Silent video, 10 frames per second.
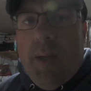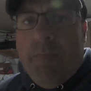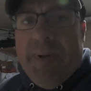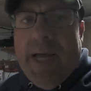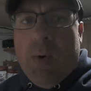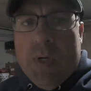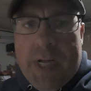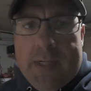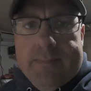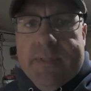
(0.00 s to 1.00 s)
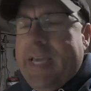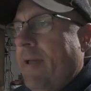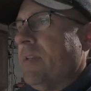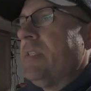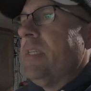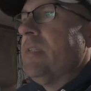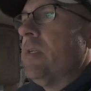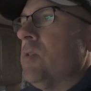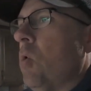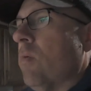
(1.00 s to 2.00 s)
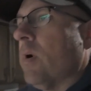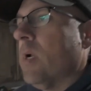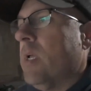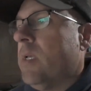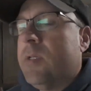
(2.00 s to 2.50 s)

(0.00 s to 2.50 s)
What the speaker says: But now we're done. Calving season is over.